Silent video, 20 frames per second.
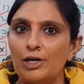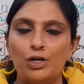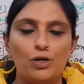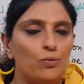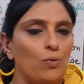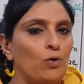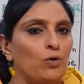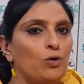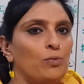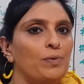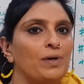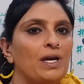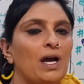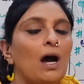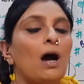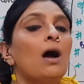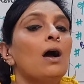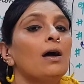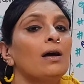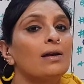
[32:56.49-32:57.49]
Do you want to be
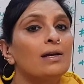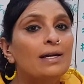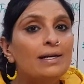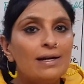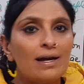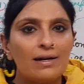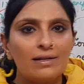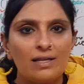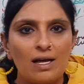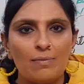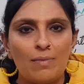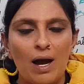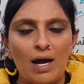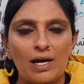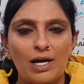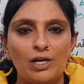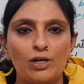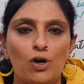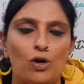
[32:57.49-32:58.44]
a leader in the market,